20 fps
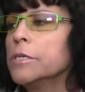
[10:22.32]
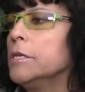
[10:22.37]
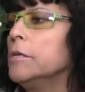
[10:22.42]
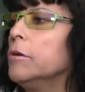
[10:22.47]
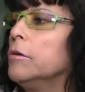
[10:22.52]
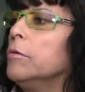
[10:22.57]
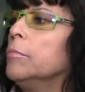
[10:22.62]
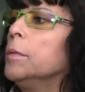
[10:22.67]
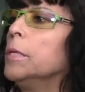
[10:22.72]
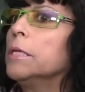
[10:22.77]
you
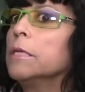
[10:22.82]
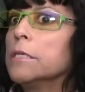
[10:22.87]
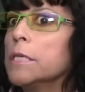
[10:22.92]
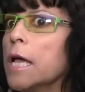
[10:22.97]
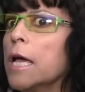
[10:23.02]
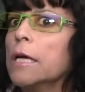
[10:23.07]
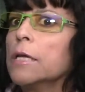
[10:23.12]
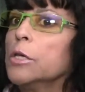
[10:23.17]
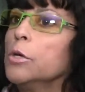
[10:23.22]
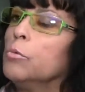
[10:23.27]
know. I mean, it's
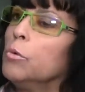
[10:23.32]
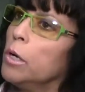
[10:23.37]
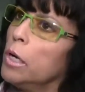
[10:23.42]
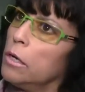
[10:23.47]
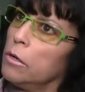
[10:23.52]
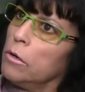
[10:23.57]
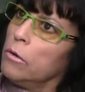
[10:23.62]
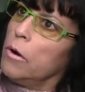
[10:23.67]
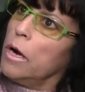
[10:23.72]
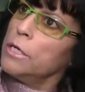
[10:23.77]
like, you want
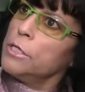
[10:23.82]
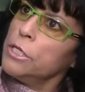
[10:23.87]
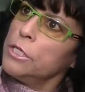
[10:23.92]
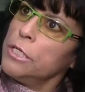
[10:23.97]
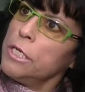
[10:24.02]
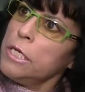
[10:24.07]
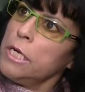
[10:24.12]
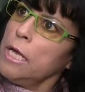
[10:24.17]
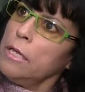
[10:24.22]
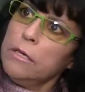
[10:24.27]
to go to
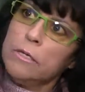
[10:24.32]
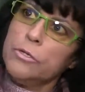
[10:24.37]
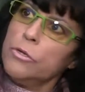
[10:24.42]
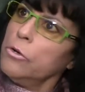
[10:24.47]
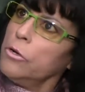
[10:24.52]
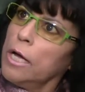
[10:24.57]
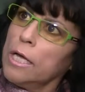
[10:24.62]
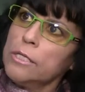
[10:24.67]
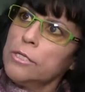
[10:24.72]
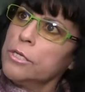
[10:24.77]
Argentina? There's
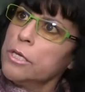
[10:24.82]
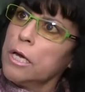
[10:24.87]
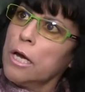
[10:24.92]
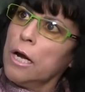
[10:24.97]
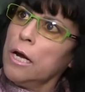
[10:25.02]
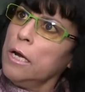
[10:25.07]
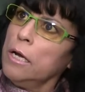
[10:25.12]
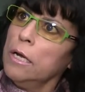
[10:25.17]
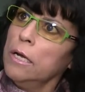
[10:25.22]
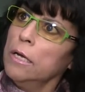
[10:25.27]
no guns
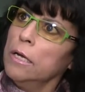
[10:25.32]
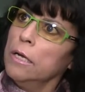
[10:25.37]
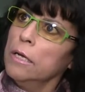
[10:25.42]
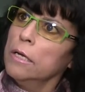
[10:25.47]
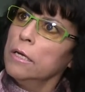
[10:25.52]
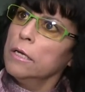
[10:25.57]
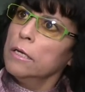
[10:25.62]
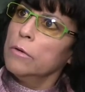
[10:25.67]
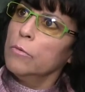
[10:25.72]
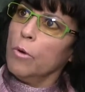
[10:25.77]
there.
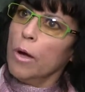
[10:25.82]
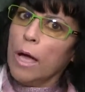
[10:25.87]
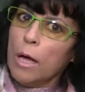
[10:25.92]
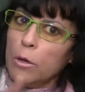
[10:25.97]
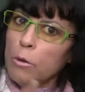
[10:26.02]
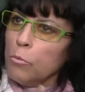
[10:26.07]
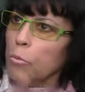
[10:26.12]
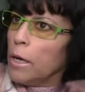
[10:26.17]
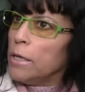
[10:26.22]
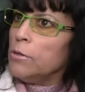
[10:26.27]

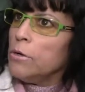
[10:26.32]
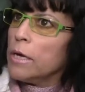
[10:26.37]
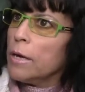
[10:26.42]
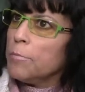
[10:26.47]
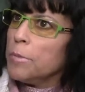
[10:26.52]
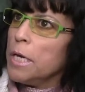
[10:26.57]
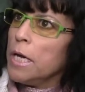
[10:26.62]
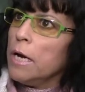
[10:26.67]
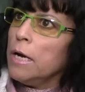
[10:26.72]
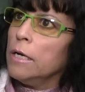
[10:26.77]
Why you
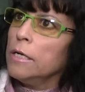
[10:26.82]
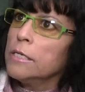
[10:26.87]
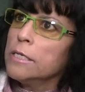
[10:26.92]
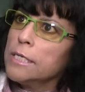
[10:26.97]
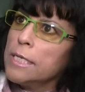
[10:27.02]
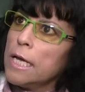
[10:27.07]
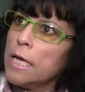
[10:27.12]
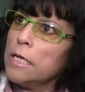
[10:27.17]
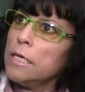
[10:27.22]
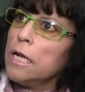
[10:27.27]
come here?
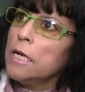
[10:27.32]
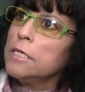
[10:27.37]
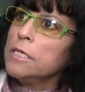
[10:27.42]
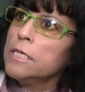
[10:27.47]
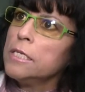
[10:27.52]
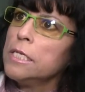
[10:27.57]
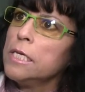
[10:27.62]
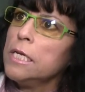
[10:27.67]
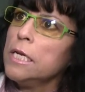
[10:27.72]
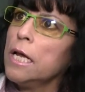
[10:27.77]
Stay in
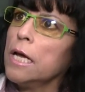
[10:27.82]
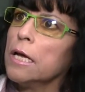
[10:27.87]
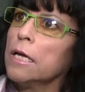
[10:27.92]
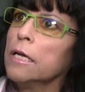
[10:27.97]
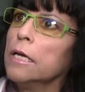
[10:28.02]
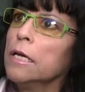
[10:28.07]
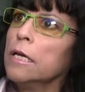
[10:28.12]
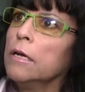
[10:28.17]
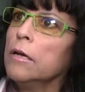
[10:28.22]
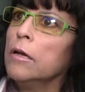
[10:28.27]
Argentina,
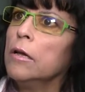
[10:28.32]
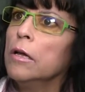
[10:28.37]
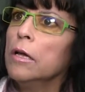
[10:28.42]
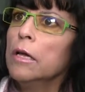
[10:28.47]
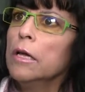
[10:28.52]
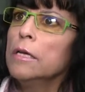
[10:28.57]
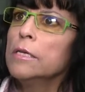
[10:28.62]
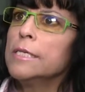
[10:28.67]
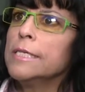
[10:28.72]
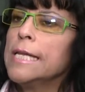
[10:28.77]
you know.
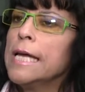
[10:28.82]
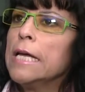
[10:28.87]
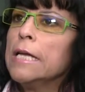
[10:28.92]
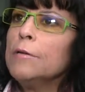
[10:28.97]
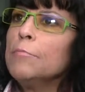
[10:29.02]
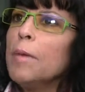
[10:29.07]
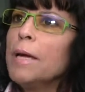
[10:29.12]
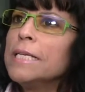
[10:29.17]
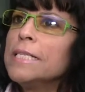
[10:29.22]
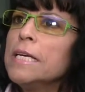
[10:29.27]
Stay
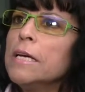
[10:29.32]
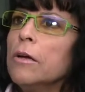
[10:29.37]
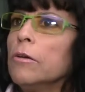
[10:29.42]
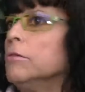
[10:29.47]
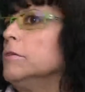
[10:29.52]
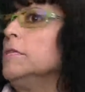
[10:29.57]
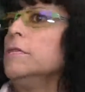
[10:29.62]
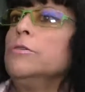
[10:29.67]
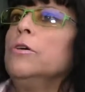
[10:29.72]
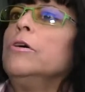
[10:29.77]
in
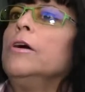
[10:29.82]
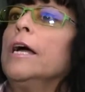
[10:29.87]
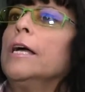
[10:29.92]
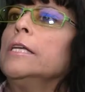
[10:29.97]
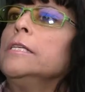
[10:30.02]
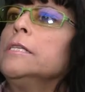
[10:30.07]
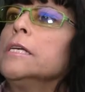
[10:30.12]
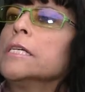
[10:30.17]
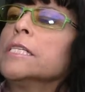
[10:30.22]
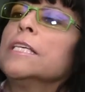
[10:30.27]
Mexico. There's no
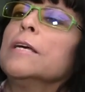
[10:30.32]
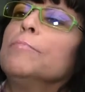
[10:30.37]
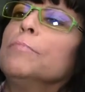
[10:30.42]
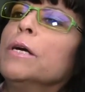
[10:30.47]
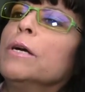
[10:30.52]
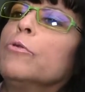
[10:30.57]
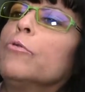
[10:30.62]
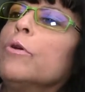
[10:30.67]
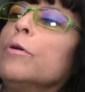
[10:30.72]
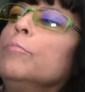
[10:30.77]
guns except
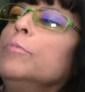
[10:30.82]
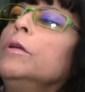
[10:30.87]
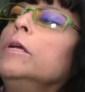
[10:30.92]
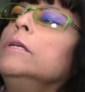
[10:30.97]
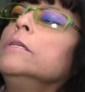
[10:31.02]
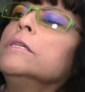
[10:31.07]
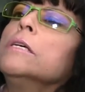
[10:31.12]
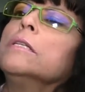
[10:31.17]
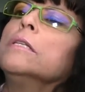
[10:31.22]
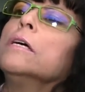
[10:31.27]
the
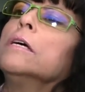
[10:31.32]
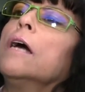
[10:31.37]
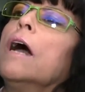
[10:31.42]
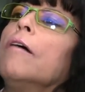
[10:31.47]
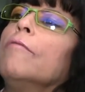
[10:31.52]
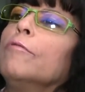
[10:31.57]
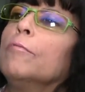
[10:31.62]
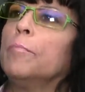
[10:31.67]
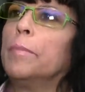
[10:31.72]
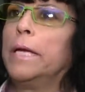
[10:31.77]
criminals and the
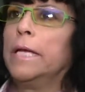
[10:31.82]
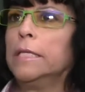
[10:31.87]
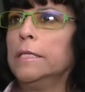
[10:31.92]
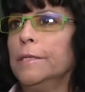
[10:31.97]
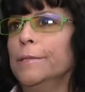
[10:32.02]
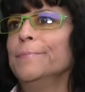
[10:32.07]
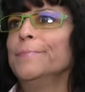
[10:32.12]
government,